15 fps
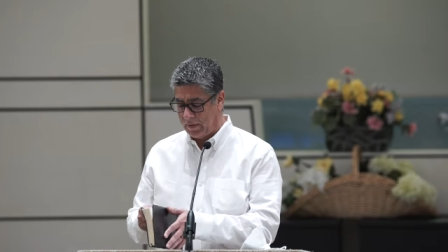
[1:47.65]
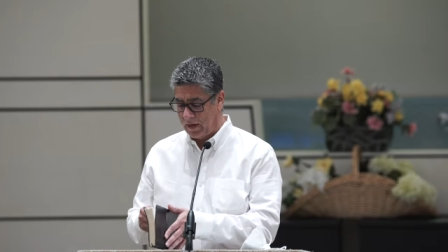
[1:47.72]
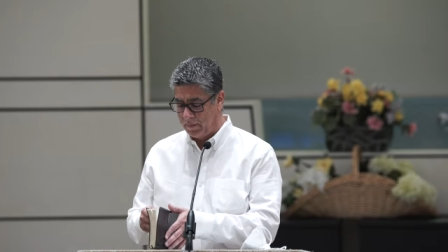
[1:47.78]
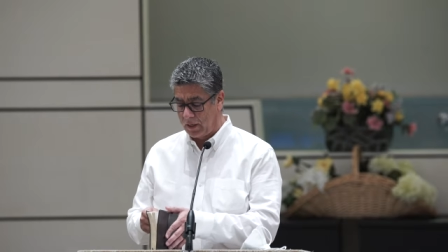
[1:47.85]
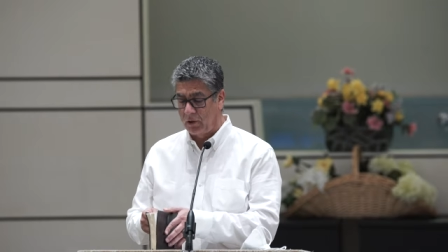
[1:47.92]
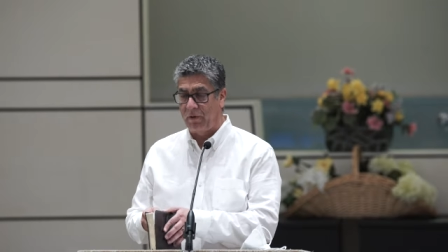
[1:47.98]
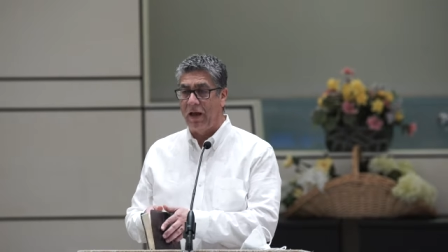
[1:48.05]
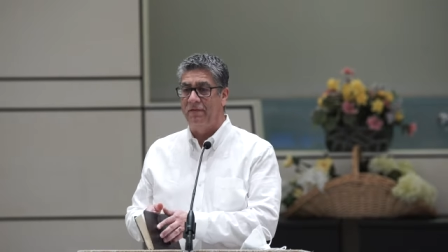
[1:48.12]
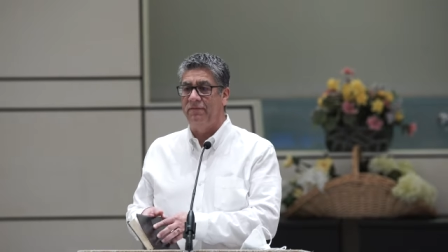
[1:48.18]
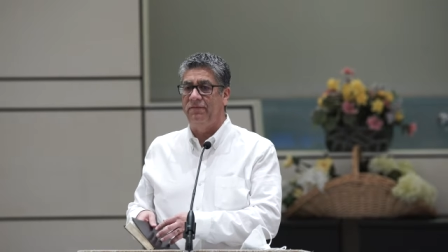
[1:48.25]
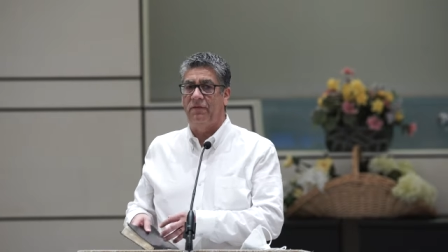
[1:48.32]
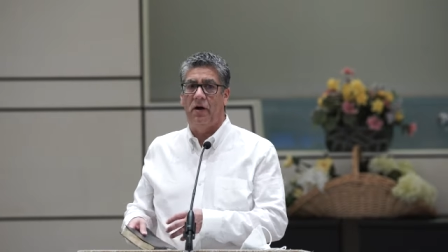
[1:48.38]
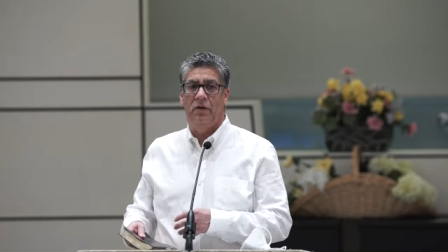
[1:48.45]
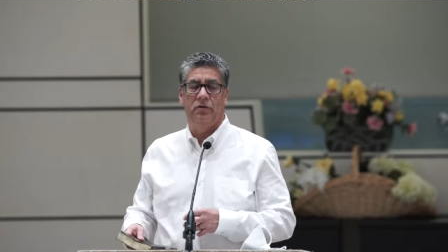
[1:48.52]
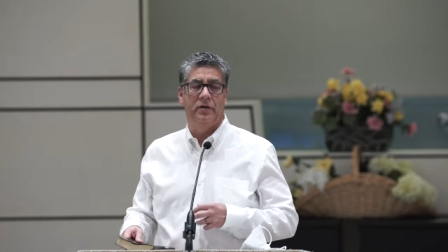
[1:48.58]
I'm a
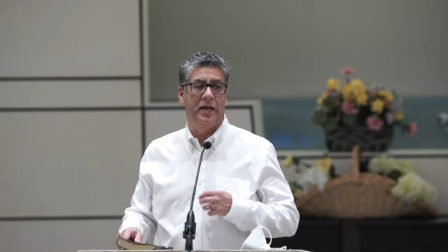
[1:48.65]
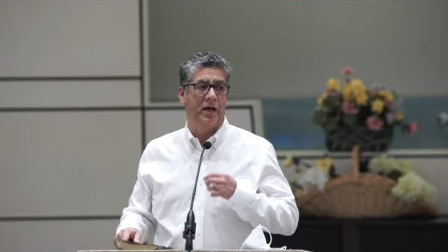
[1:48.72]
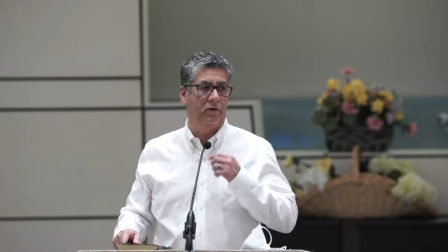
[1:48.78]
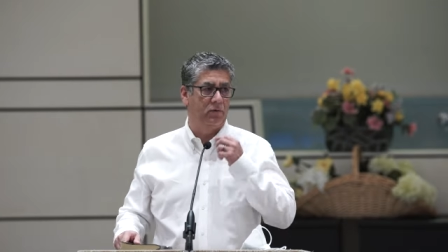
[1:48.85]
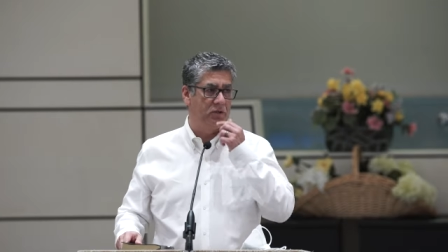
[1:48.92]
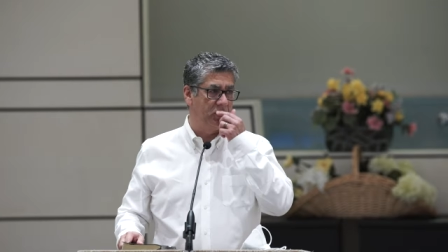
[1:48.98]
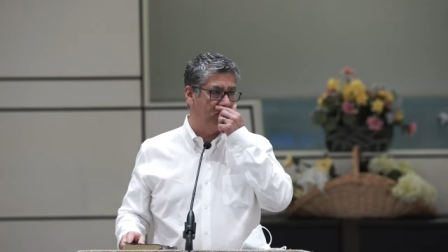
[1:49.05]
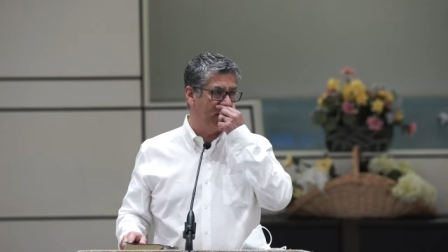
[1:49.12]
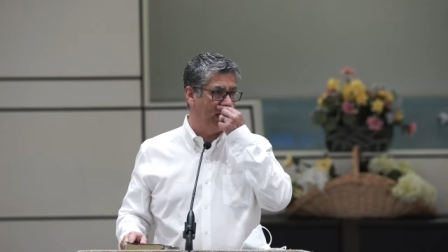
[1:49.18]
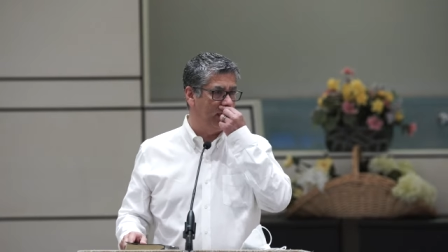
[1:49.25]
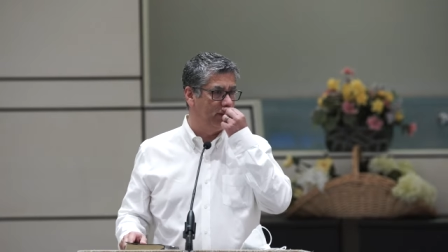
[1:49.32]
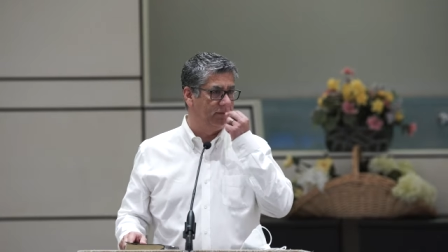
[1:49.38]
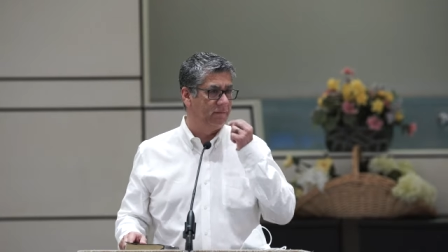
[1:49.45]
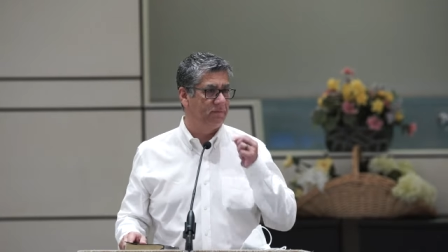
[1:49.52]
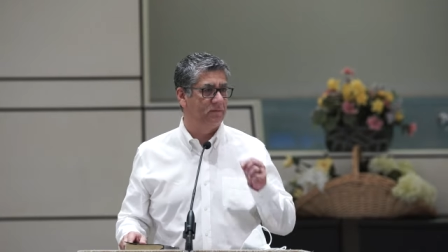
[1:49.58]
grandfather now, which is kind of